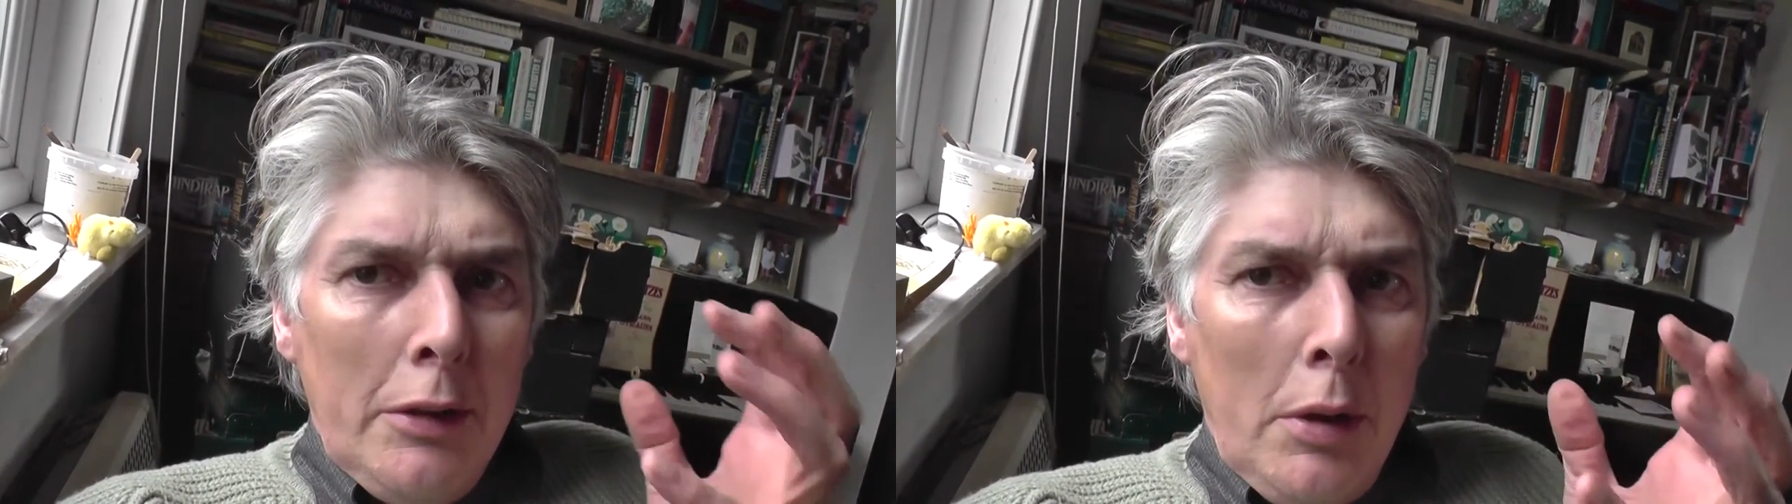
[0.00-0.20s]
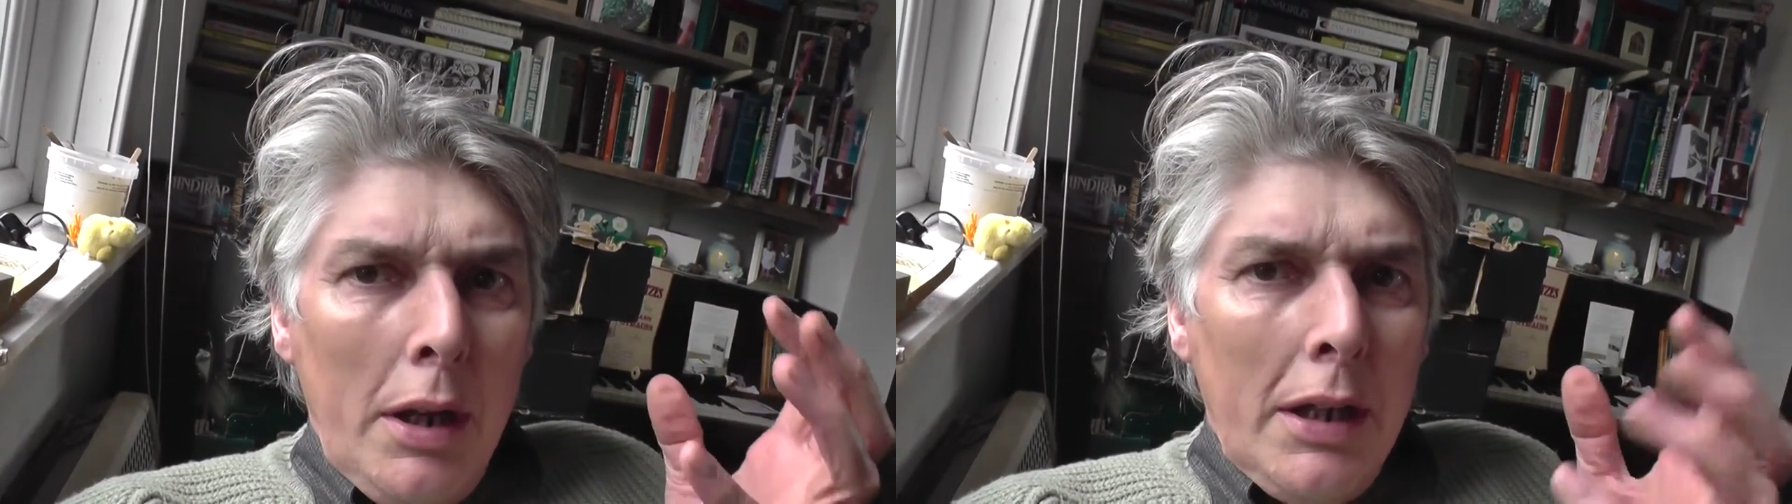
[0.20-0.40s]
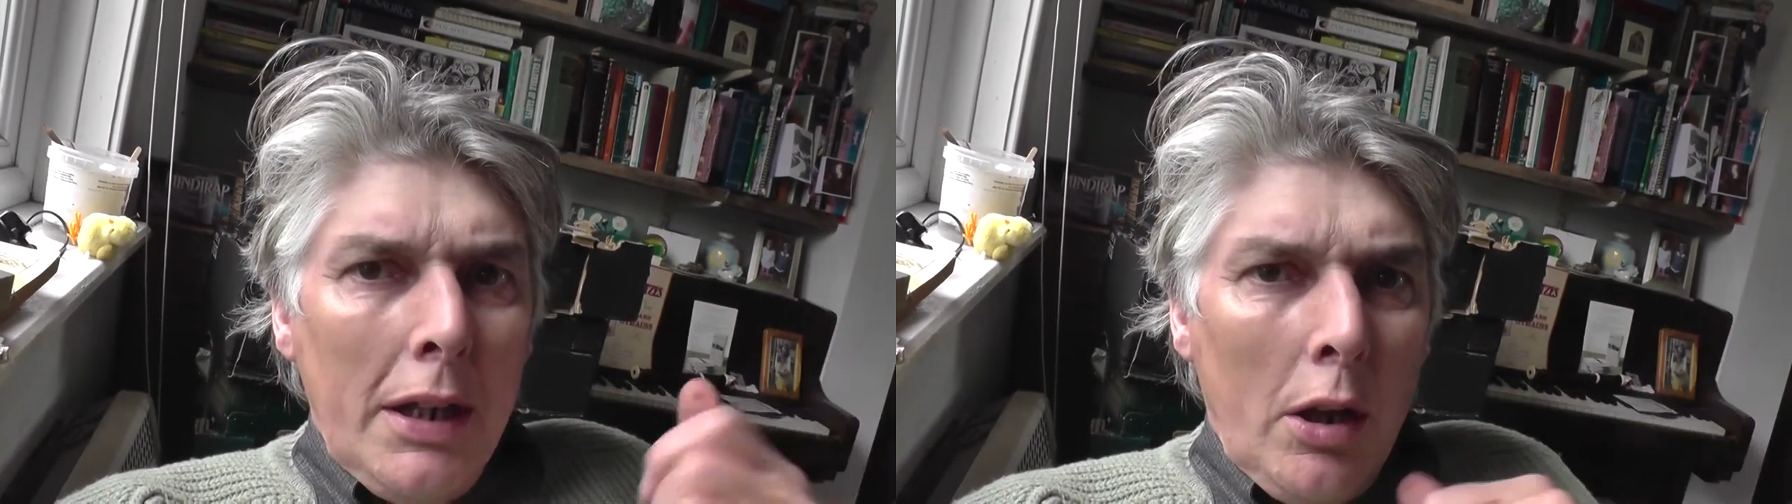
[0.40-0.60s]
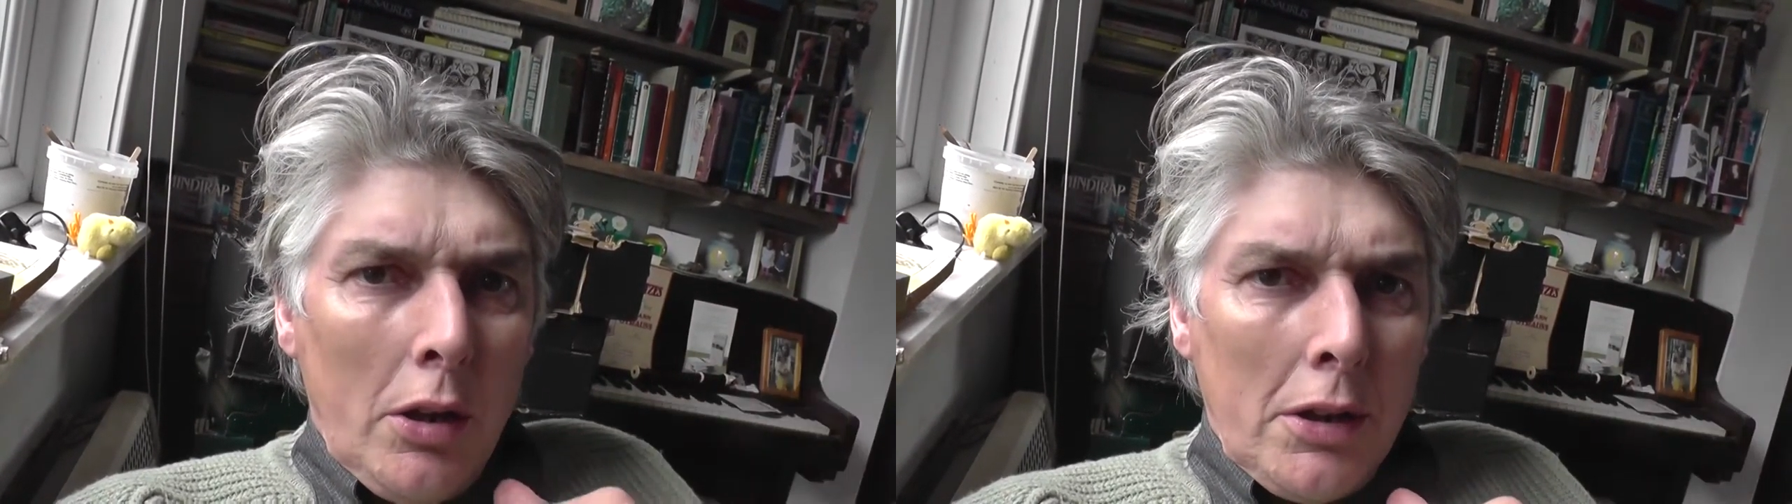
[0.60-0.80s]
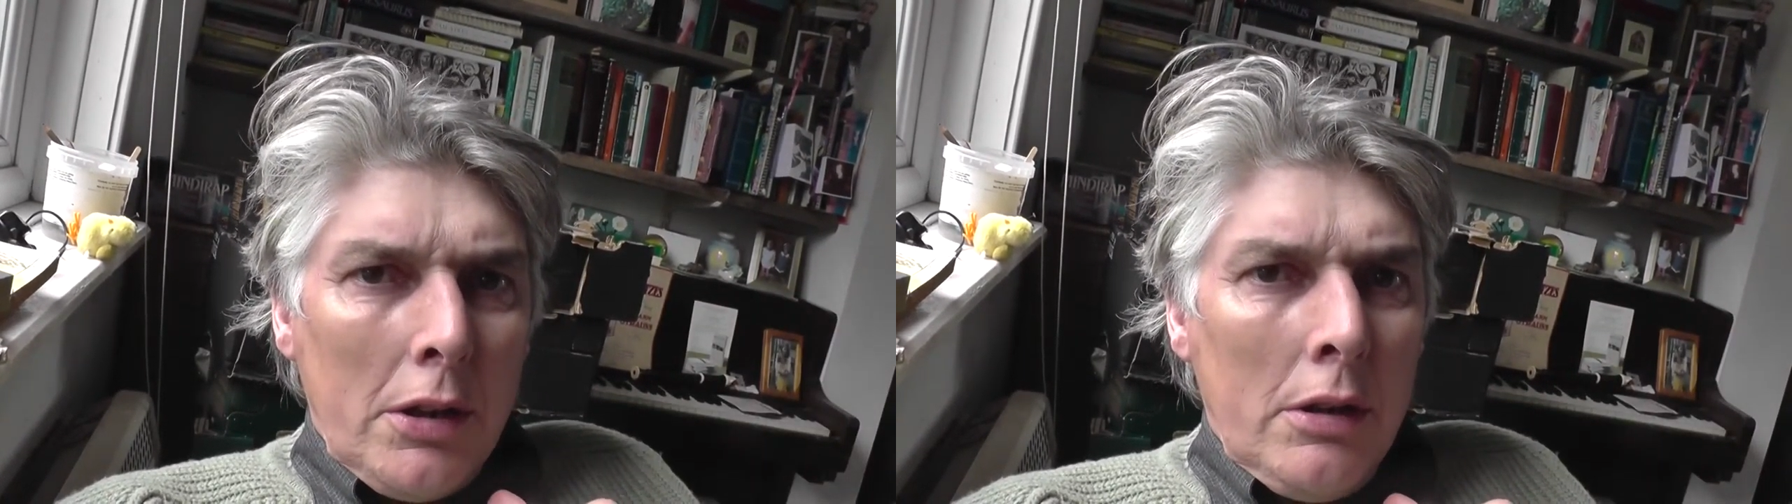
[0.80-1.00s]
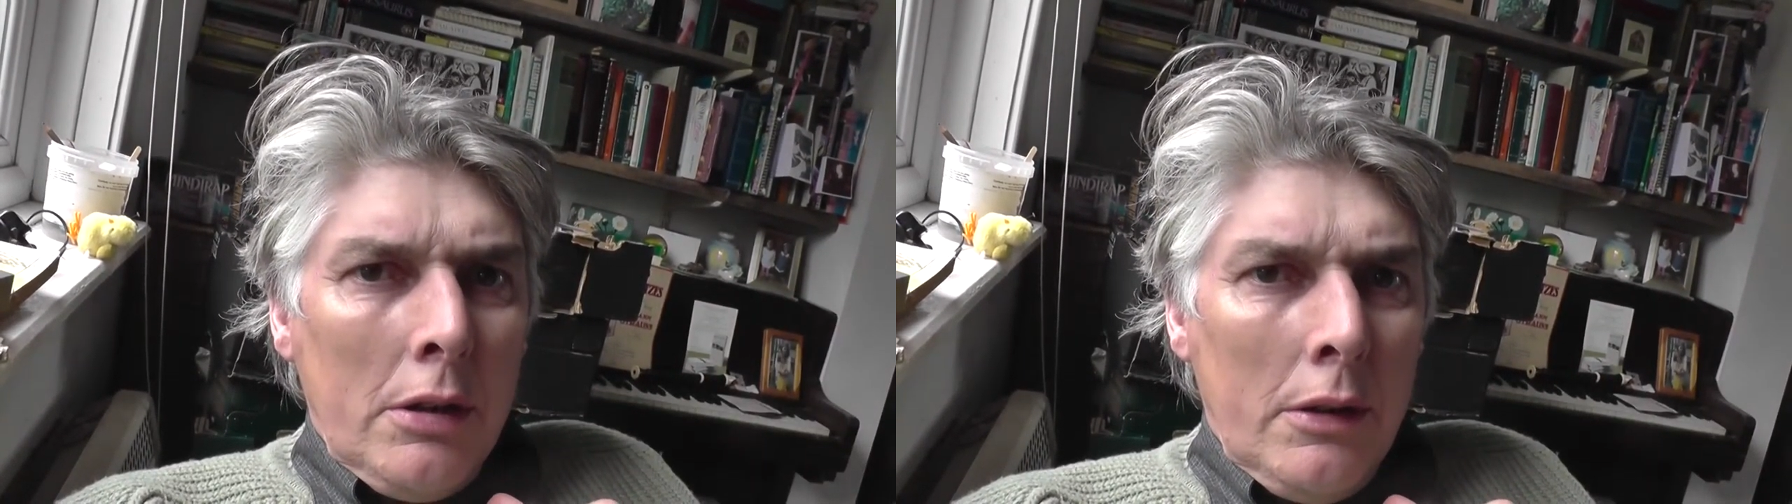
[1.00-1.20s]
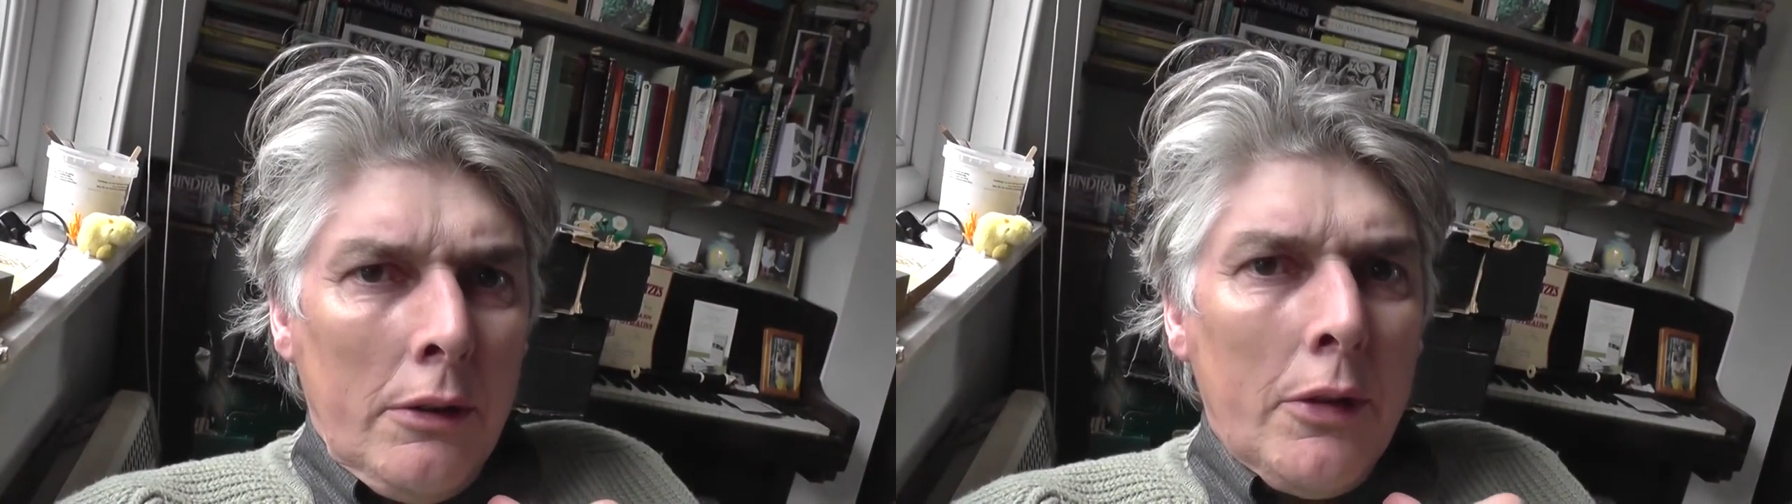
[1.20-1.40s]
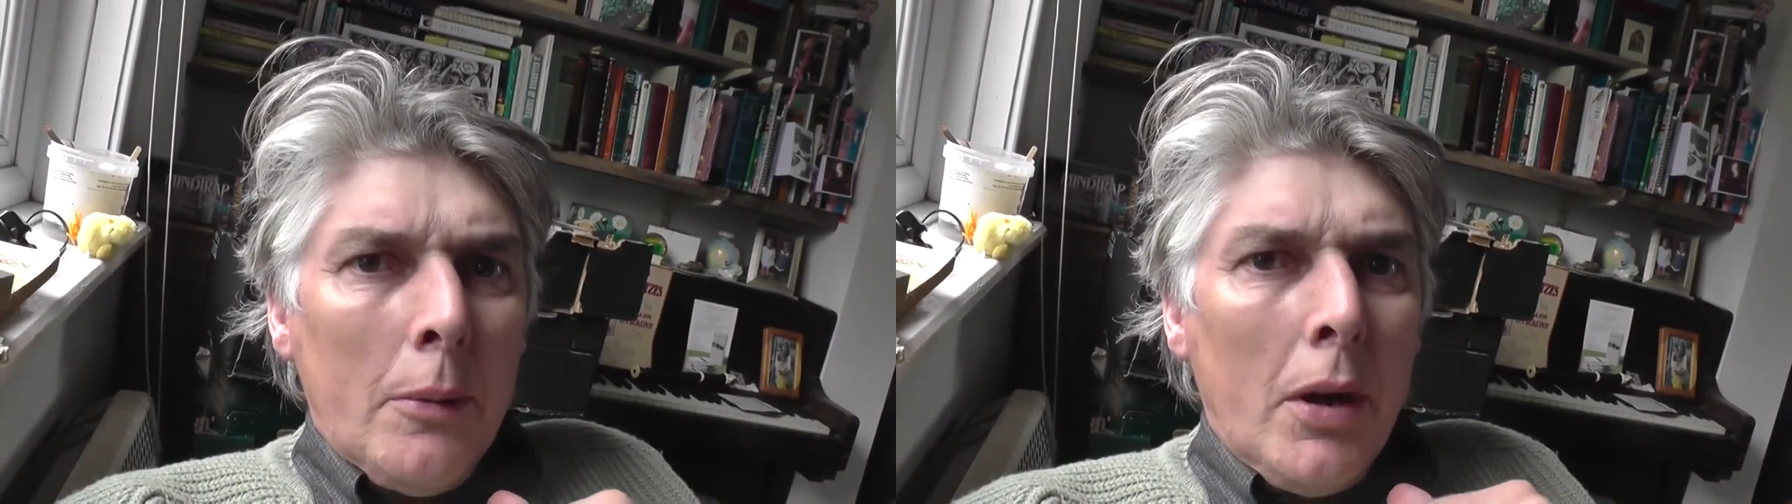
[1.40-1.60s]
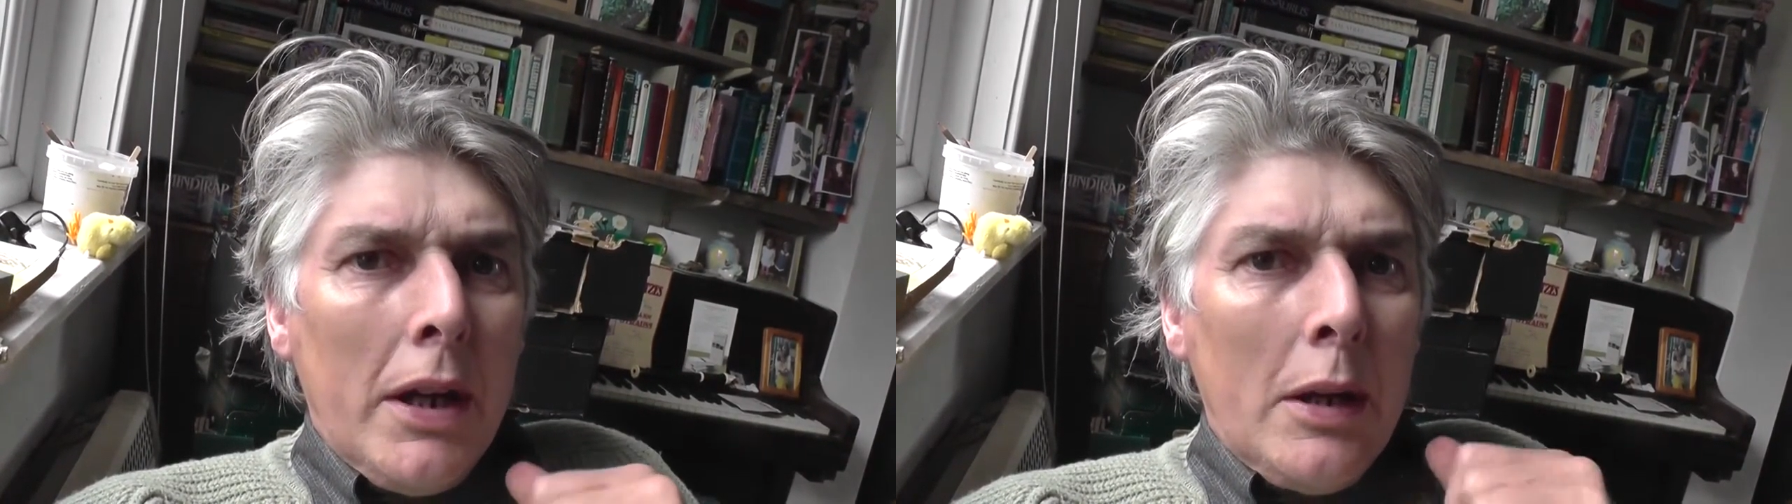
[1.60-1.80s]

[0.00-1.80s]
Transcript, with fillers: really like for my